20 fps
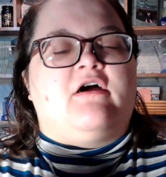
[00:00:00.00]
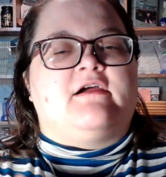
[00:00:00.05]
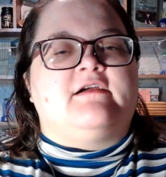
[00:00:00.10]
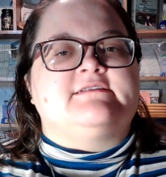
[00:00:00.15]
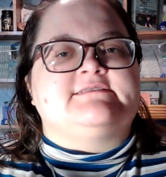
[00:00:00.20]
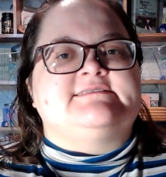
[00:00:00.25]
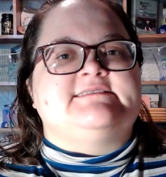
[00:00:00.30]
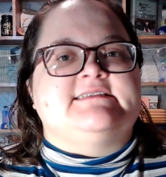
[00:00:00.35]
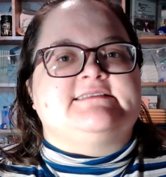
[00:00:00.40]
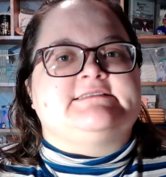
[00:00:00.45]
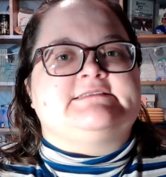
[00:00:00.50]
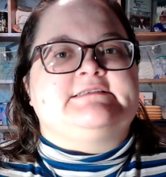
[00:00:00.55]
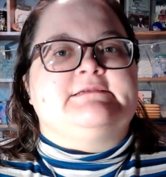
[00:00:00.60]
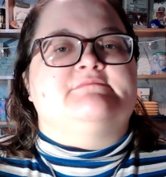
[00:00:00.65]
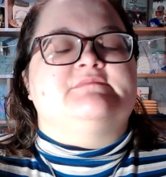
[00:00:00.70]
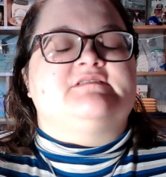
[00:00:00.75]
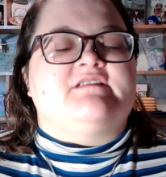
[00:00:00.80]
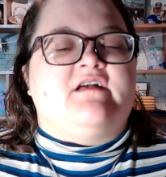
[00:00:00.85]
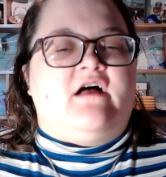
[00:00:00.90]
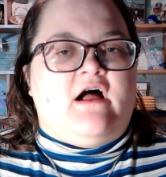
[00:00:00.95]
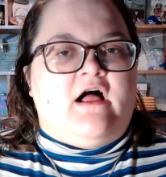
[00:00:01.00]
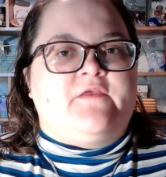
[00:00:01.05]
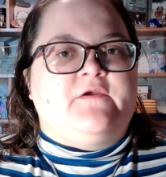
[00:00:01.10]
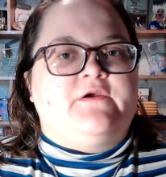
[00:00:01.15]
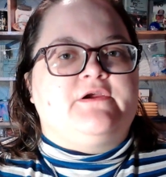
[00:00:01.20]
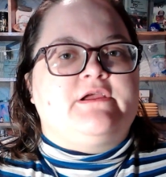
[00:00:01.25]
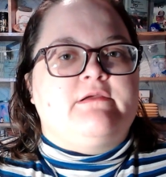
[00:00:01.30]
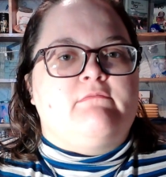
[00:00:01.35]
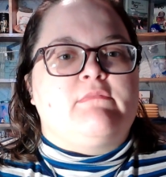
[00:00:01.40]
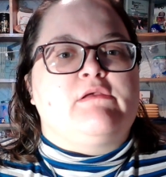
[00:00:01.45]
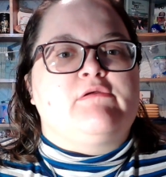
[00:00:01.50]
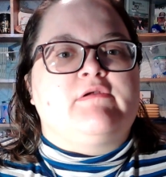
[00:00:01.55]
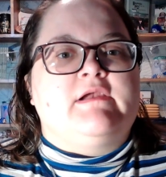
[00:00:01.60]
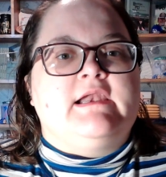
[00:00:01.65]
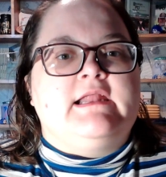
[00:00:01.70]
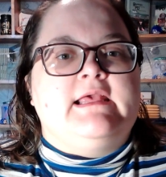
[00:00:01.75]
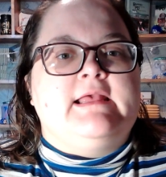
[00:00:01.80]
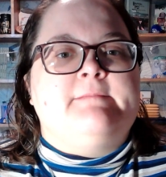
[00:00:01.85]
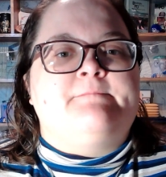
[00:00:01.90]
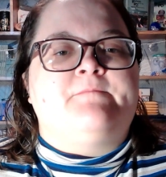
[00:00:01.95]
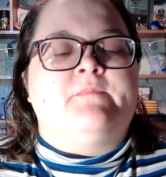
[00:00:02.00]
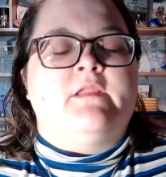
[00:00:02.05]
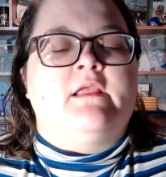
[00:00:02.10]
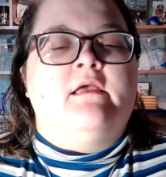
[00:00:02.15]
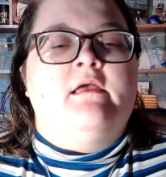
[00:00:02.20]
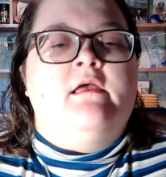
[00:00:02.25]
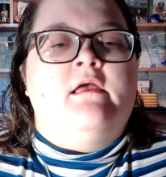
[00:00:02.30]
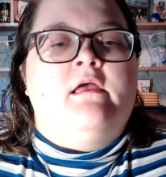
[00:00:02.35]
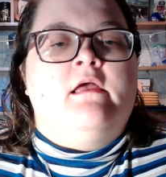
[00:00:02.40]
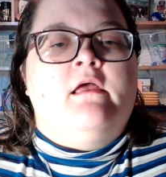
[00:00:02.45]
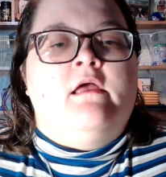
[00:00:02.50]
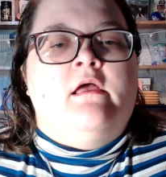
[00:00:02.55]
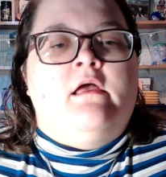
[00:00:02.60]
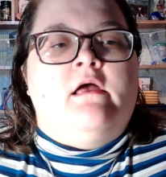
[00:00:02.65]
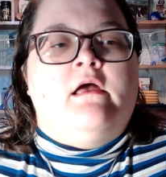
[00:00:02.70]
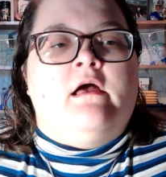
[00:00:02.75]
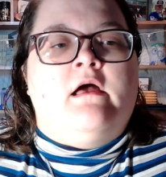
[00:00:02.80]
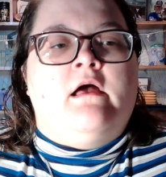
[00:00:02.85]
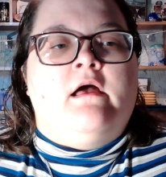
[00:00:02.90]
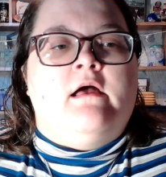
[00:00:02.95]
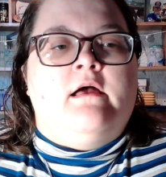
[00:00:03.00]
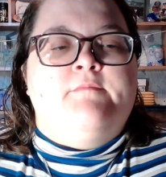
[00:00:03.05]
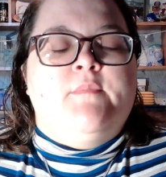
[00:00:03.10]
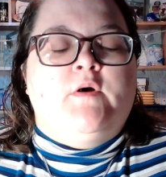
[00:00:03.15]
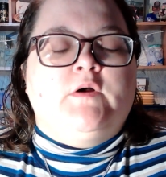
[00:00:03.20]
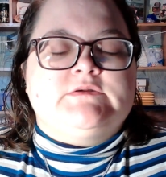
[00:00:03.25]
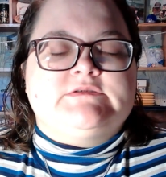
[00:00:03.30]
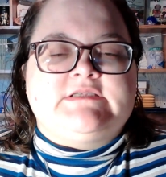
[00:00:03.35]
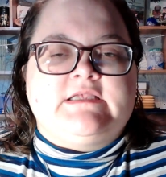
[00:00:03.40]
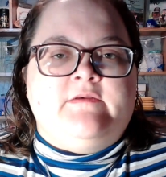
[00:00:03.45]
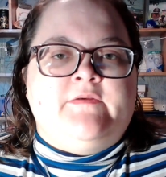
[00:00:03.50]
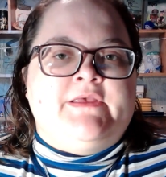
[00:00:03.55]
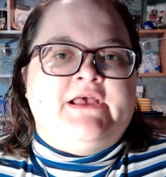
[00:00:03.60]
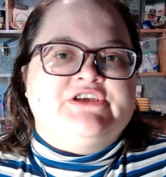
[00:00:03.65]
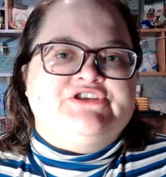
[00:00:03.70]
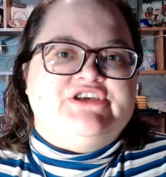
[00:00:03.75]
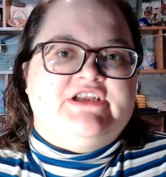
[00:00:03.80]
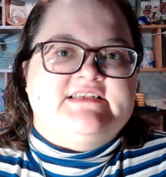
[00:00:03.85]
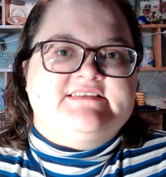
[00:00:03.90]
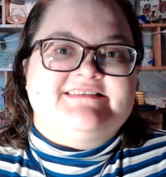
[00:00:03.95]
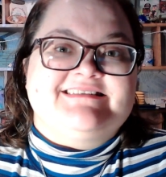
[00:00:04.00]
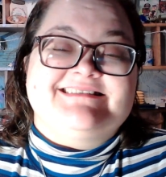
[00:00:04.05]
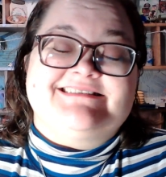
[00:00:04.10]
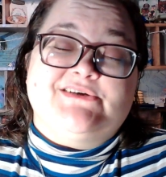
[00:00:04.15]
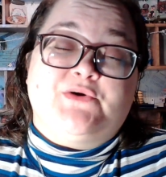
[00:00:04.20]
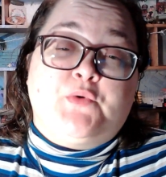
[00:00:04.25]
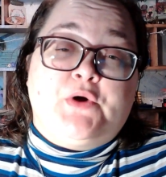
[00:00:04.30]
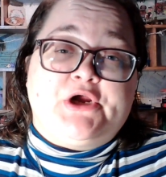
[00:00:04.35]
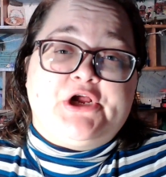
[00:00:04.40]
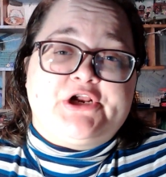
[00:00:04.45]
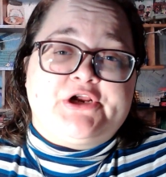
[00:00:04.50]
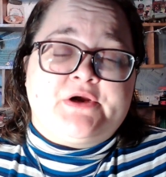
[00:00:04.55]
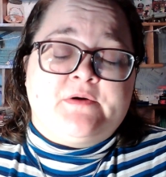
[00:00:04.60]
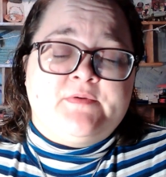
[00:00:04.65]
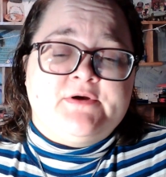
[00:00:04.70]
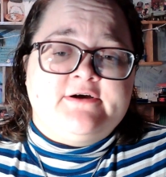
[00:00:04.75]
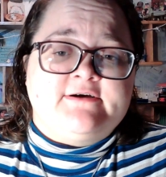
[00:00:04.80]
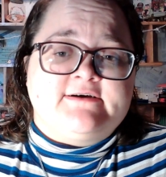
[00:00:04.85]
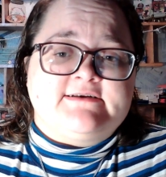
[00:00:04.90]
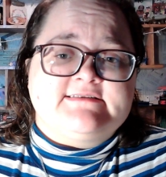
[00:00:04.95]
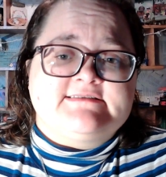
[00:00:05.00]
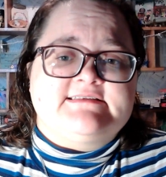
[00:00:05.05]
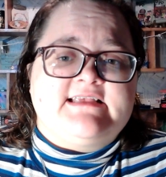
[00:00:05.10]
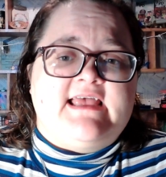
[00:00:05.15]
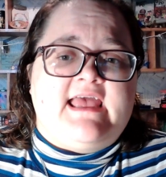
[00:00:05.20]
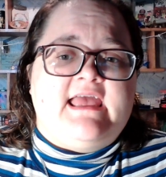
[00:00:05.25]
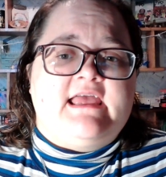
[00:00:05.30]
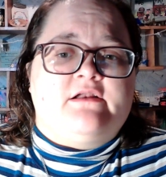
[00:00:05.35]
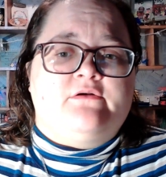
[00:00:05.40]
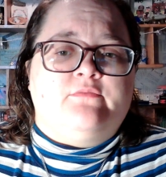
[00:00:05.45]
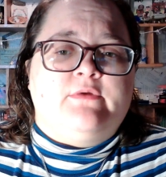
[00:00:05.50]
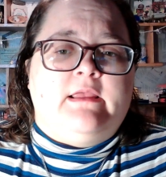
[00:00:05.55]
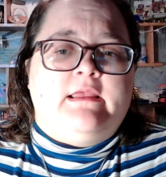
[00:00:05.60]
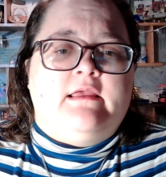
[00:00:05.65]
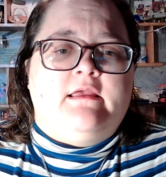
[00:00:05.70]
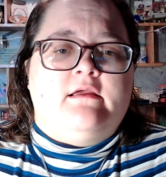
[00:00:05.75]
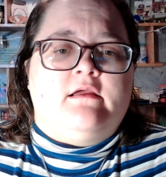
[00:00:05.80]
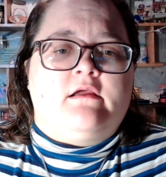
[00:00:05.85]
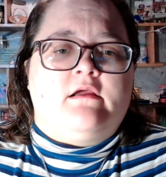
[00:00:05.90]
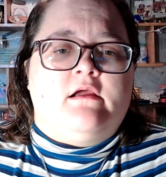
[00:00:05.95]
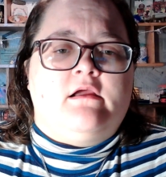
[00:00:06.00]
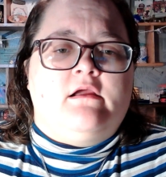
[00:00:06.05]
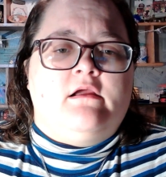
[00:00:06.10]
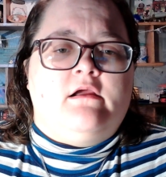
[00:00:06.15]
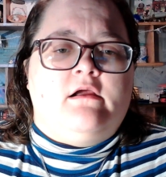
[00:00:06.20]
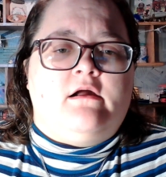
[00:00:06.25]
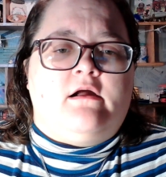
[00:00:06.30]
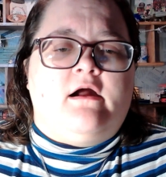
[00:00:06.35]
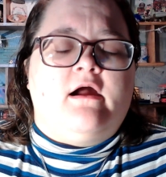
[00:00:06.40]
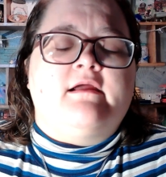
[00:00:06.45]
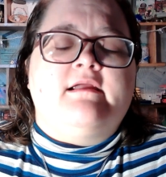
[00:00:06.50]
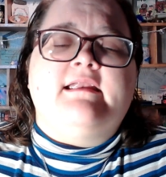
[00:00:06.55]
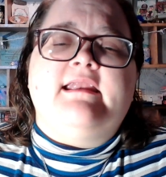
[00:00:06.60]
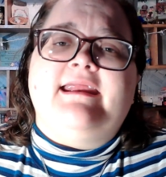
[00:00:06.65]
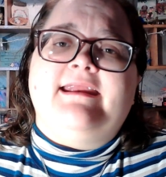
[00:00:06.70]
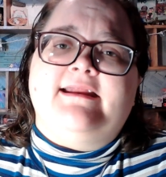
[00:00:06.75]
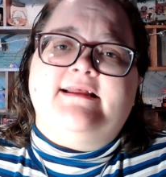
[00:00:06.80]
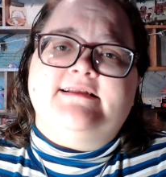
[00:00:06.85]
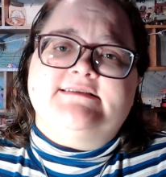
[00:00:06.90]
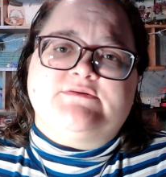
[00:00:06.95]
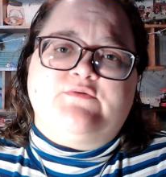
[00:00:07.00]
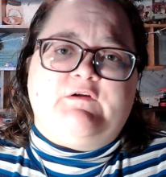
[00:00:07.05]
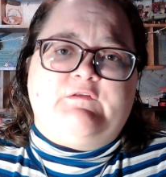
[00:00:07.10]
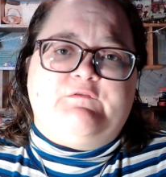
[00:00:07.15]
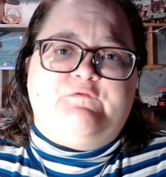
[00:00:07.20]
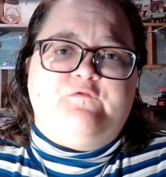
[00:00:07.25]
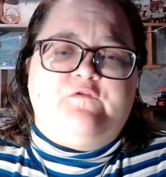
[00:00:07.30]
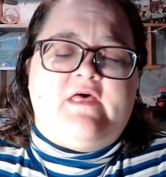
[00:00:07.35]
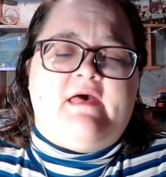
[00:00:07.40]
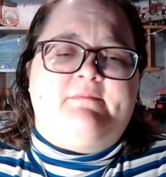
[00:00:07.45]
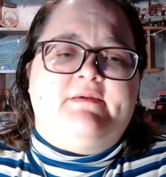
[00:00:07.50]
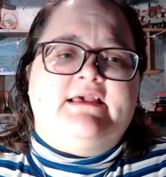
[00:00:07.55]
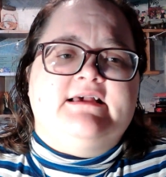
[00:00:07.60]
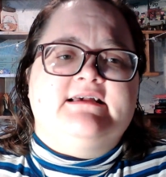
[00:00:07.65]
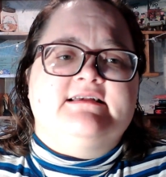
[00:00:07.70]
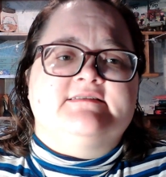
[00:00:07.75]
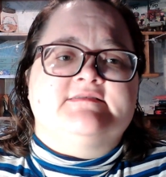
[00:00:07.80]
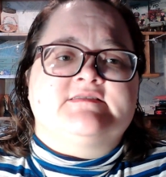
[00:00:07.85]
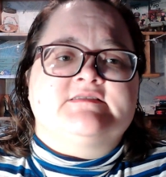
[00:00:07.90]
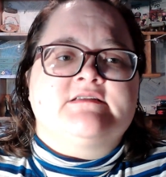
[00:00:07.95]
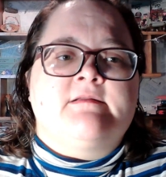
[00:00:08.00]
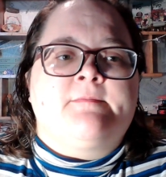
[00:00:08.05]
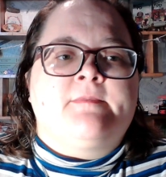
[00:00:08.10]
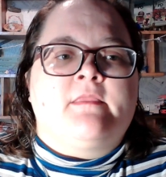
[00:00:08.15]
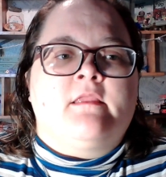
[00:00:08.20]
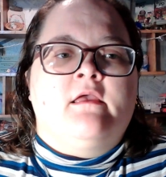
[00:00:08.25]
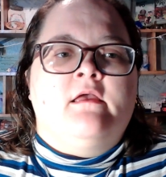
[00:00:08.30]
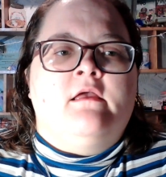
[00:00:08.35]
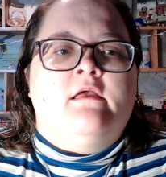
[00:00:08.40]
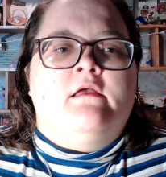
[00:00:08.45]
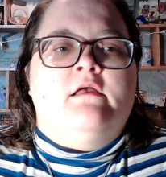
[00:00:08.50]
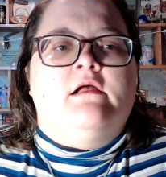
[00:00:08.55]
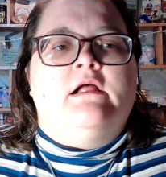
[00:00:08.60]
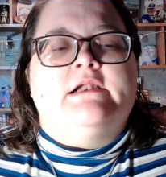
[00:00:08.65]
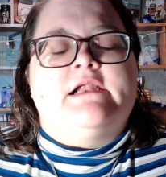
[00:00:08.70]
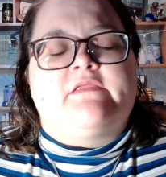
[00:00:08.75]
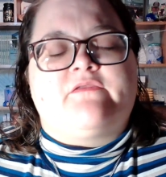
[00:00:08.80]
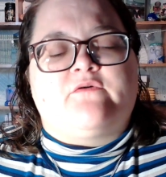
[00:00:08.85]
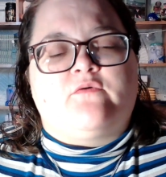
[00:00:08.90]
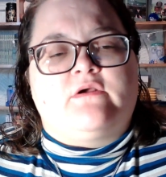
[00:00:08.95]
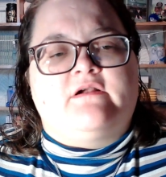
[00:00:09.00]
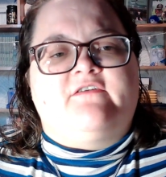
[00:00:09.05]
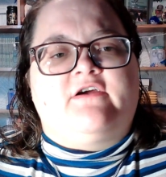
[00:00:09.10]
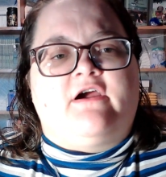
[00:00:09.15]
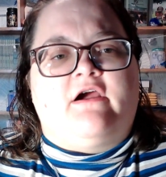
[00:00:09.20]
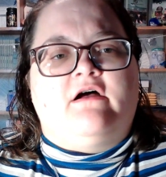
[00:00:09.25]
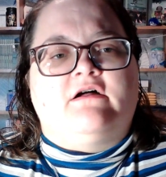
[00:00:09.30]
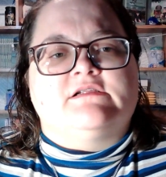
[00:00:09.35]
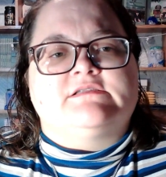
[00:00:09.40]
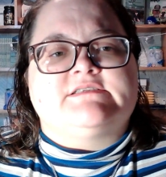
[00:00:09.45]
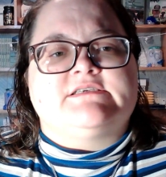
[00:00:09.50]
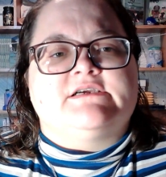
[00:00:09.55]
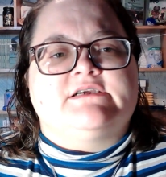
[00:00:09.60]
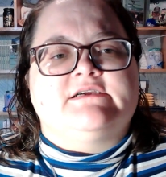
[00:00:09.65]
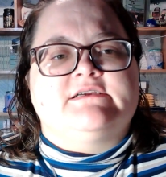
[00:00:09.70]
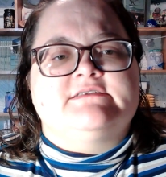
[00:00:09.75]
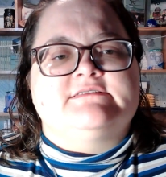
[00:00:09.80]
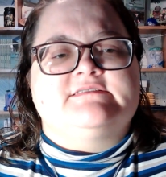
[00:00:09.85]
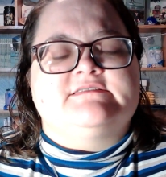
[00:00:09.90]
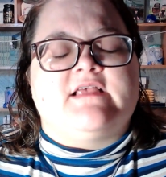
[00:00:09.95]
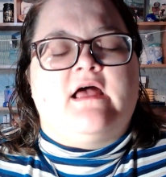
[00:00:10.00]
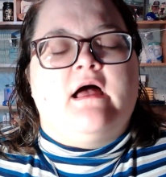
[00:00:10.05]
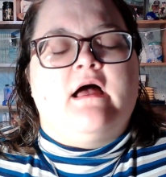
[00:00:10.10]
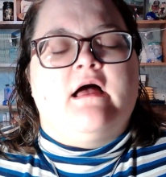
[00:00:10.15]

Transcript: system's author community, mostly because she doesn't get to work on her books, and we are needing to work through that because another one of our alters,